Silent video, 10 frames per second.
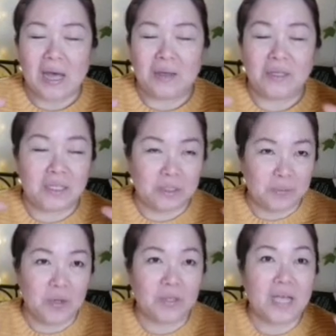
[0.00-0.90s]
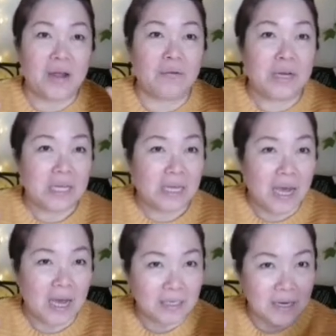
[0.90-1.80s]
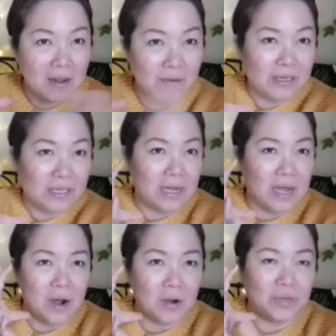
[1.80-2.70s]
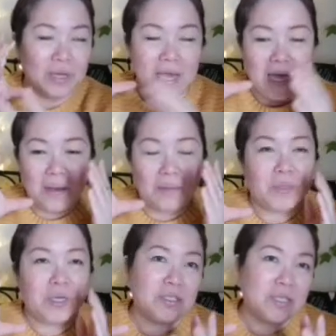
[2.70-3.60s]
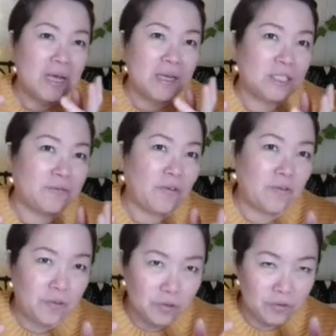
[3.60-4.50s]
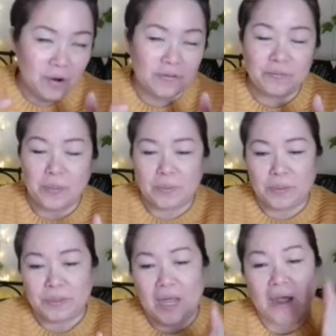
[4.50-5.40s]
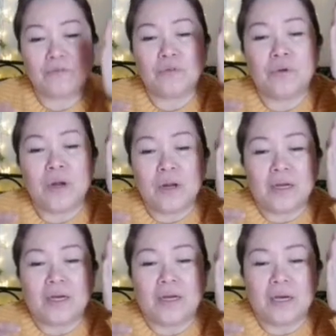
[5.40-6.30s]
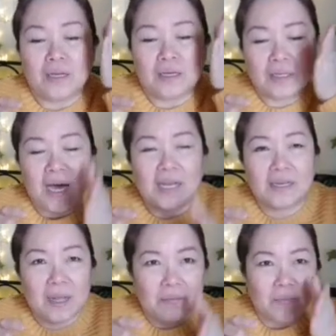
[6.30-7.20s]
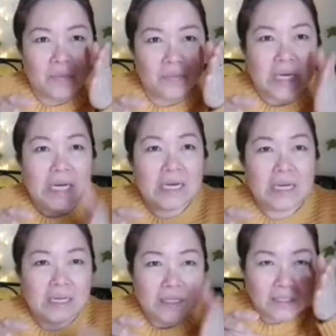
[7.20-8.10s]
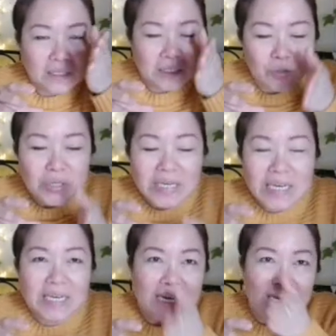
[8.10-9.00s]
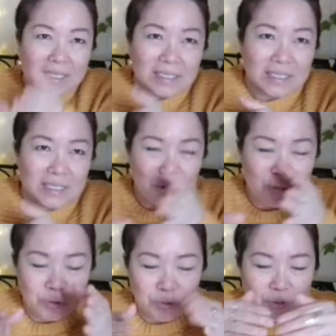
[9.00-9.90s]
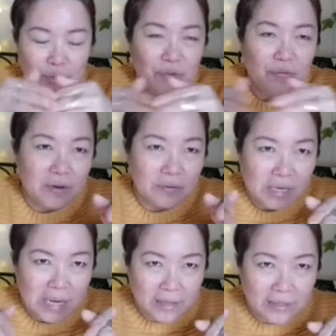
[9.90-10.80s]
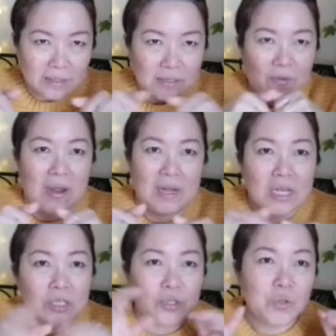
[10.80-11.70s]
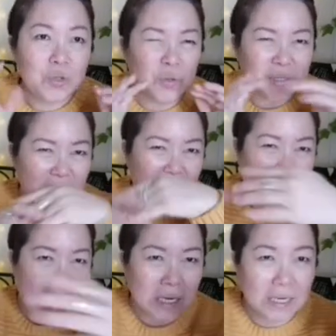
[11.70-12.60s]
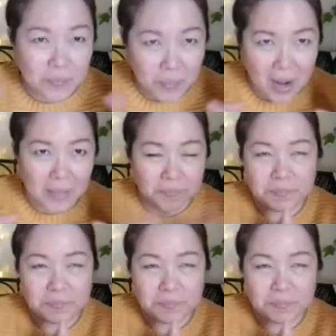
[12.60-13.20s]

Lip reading: It is because I already cut everything out. And because it's for photography purpose, I have to cut them really, you know, neatly into, you know, very nice square. So you don't see the ugly part.